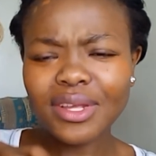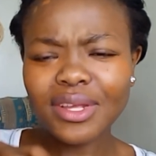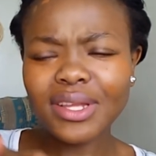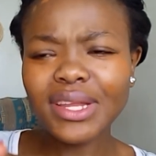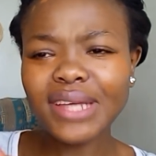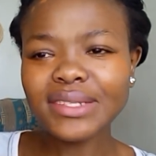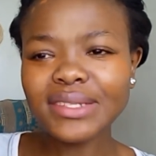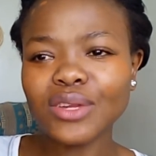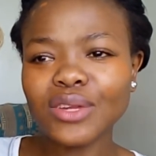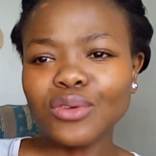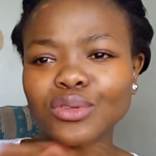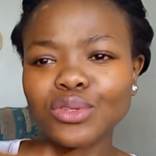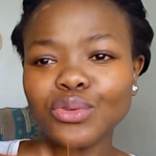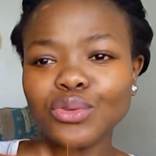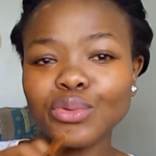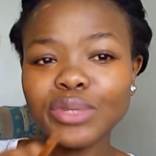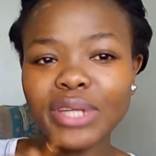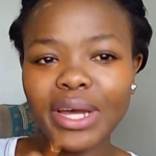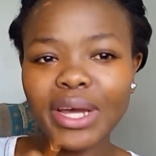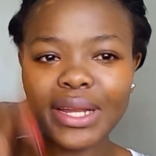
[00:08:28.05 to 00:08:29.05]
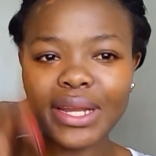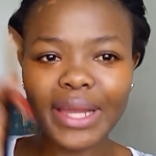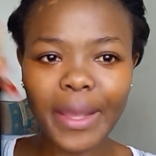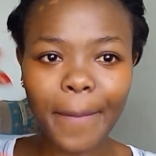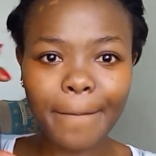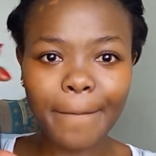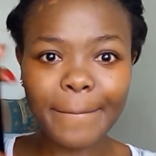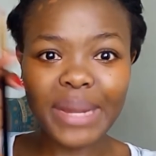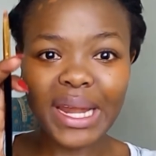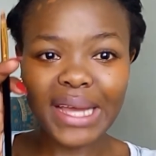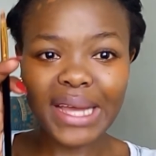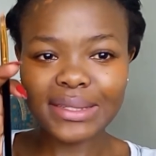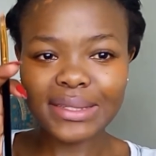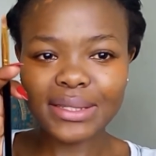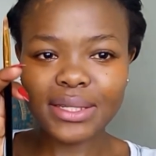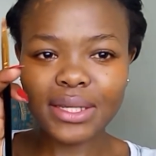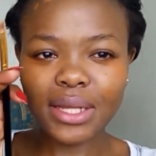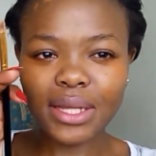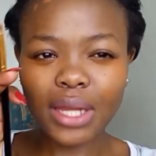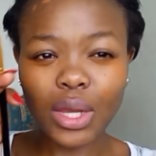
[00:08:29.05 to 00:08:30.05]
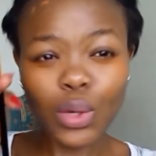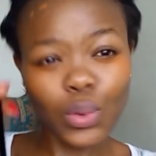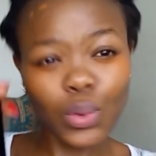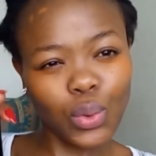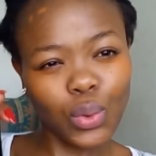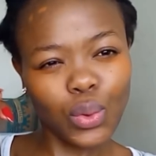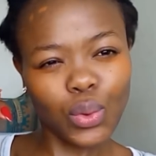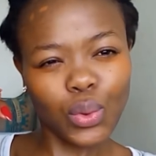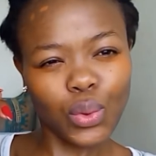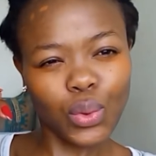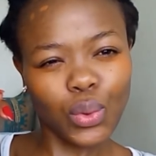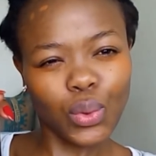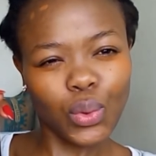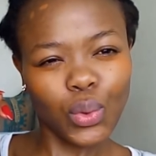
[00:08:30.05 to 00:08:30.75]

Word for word: It doesn't look too done, like plastic. Like, oh,